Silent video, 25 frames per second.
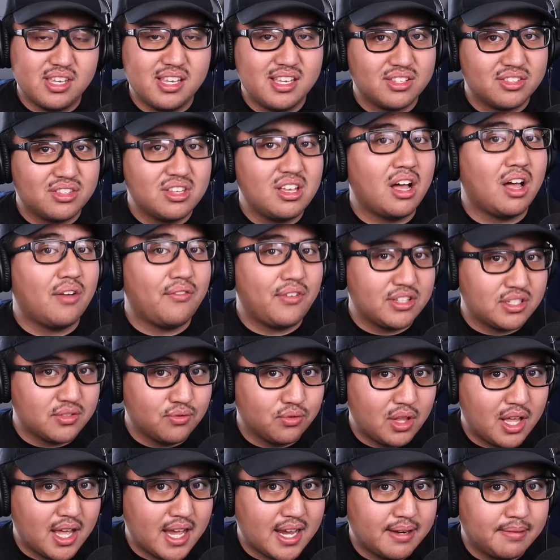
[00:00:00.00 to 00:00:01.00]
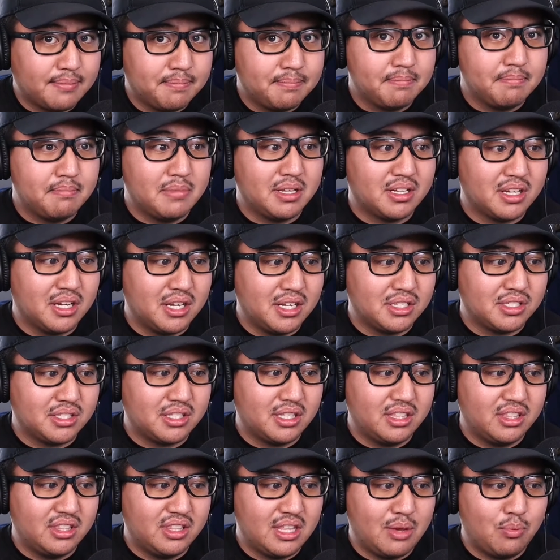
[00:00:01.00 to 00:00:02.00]
is the offensive line, because
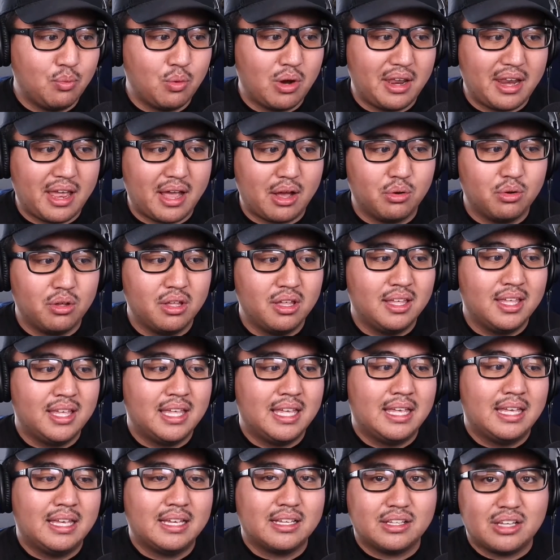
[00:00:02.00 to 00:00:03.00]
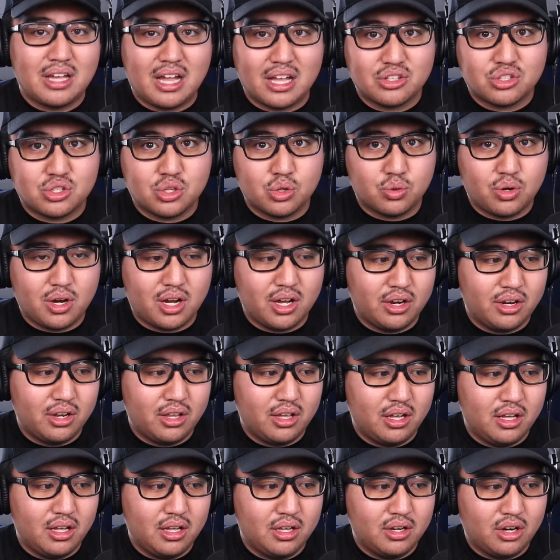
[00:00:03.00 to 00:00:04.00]
they went out, got Teron
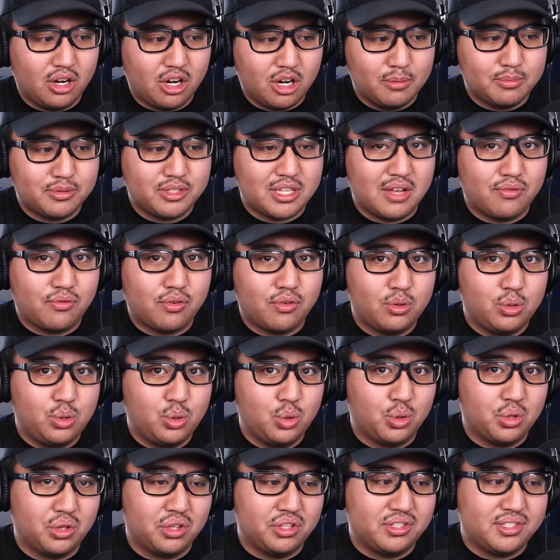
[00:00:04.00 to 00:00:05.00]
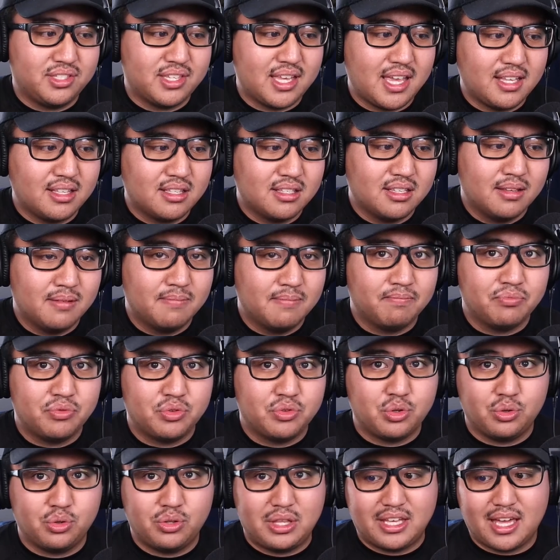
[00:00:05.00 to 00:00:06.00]
Armstead from the New Orleans Saints,
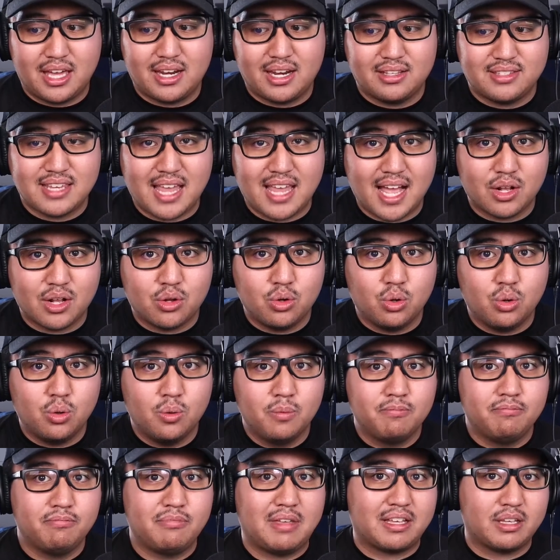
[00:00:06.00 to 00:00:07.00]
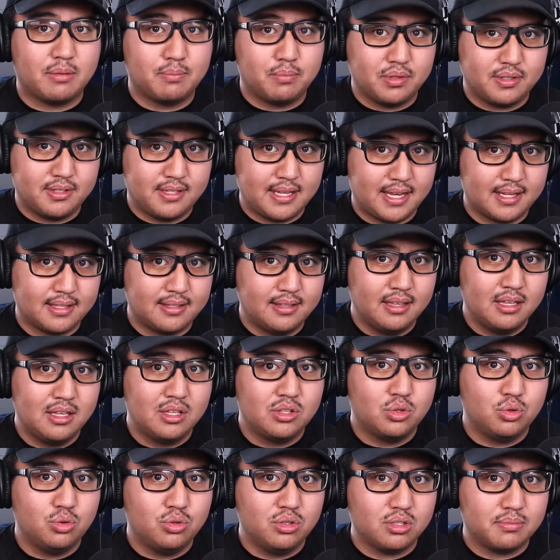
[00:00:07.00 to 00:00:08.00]
so they got a tackle that could protect
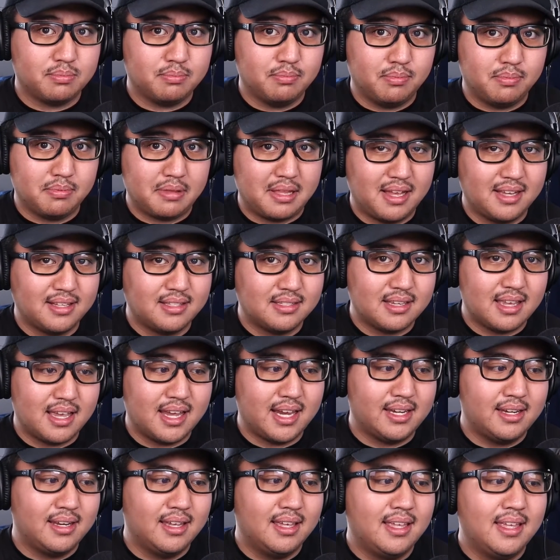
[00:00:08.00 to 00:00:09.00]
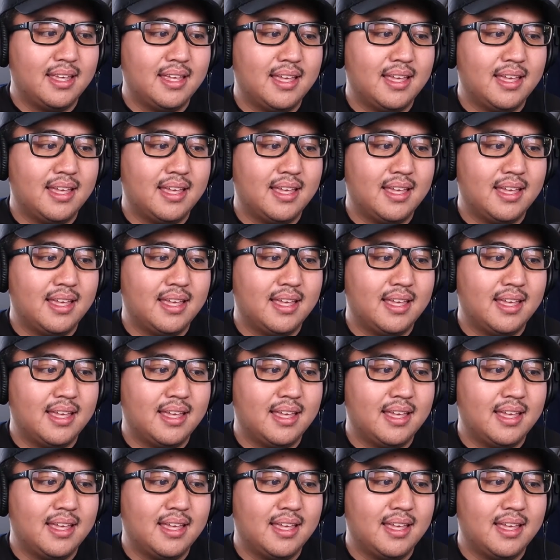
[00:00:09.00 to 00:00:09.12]
Tua's blind side.